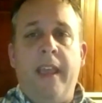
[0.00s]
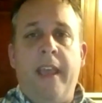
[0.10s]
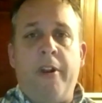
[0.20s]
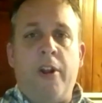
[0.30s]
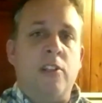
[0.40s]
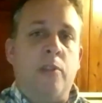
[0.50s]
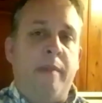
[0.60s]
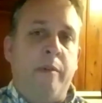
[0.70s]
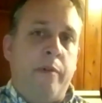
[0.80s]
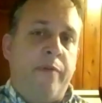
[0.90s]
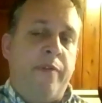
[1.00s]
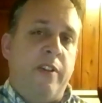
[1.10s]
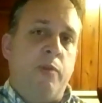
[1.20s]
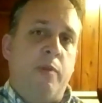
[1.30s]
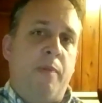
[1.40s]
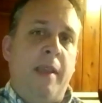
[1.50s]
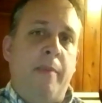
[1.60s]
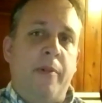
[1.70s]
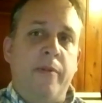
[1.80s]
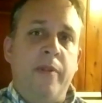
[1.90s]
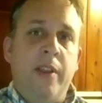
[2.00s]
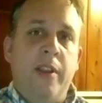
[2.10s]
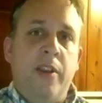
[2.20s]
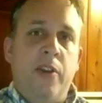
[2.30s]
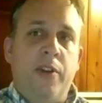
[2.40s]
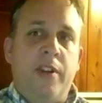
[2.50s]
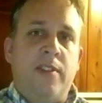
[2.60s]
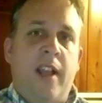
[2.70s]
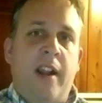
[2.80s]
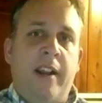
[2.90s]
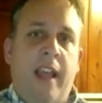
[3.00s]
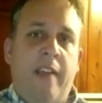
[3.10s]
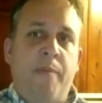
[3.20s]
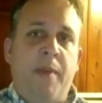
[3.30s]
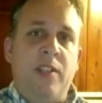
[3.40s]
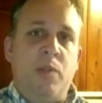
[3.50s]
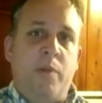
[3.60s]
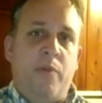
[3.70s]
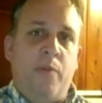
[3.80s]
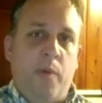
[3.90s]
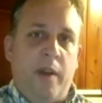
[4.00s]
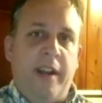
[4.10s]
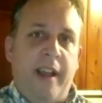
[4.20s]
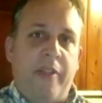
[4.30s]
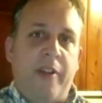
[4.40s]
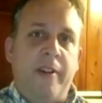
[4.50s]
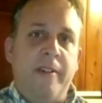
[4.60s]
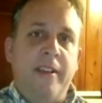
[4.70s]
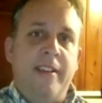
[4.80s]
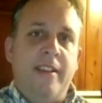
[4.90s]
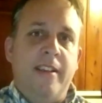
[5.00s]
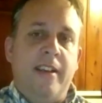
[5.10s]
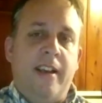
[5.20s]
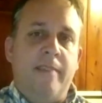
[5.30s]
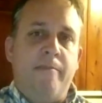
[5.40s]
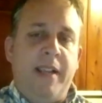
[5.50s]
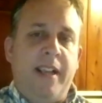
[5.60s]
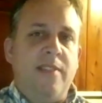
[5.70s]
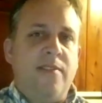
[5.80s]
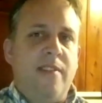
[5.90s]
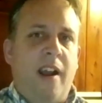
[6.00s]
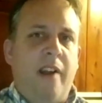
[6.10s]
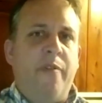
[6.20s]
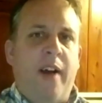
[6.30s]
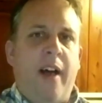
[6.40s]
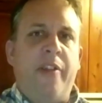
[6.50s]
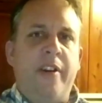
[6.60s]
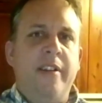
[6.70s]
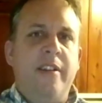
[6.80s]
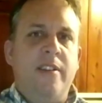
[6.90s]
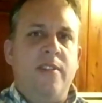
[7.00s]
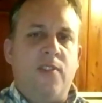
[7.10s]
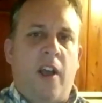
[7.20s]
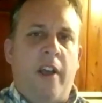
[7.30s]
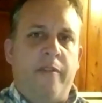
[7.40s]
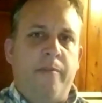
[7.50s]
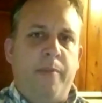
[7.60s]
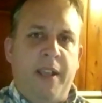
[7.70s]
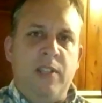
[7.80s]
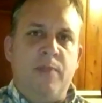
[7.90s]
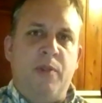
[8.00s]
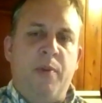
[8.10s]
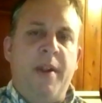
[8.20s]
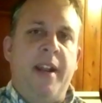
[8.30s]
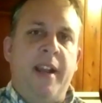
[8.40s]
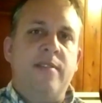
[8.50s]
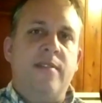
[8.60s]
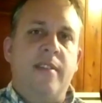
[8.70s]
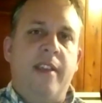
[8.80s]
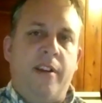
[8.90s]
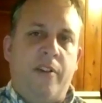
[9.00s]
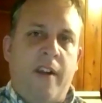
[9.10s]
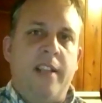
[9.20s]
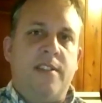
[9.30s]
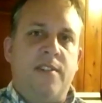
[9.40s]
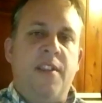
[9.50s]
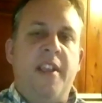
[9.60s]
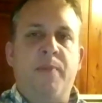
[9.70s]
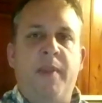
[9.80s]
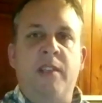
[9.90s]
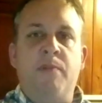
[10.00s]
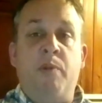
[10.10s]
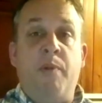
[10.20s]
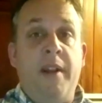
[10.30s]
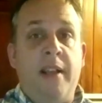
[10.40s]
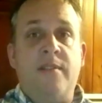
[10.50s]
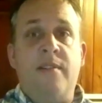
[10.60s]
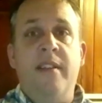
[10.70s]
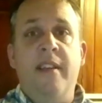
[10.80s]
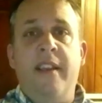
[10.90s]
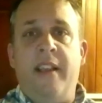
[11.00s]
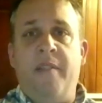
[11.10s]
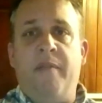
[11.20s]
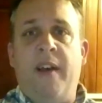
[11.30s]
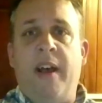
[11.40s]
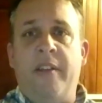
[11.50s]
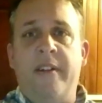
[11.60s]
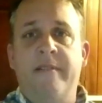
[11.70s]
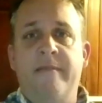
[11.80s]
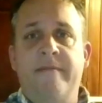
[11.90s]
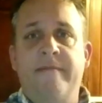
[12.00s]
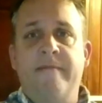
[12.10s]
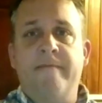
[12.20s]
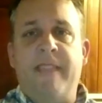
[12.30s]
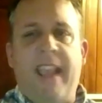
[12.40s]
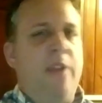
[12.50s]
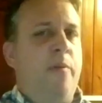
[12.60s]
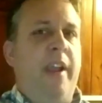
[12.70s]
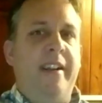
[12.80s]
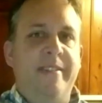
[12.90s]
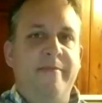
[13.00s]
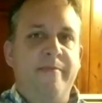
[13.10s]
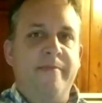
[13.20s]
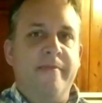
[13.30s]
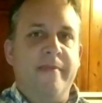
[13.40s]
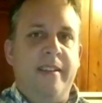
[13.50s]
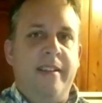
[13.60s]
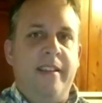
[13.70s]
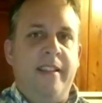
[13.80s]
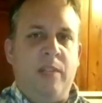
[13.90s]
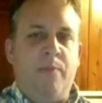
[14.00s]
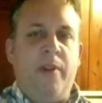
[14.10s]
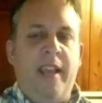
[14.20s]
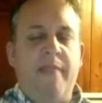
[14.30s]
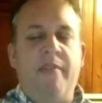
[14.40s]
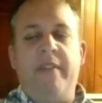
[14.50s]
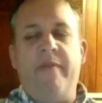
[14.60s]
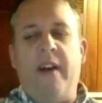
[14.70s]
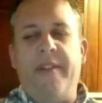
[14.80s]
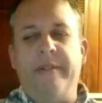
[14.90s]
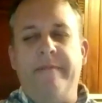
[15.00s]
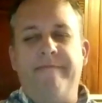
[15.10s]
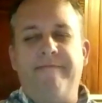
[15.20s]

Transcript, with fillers: And it would also be filled with people who desire to have peace with one another uh, because our Father sought peace between us, and Christ seeks peace between us and the Father. Can't wait. Let's pray. Heavenly Father,